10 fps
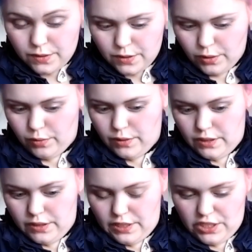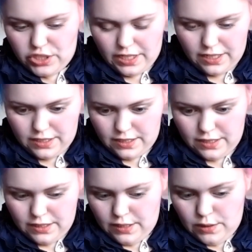So attach that
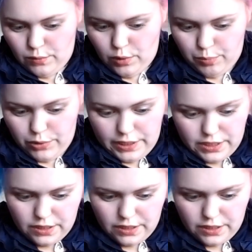rope braid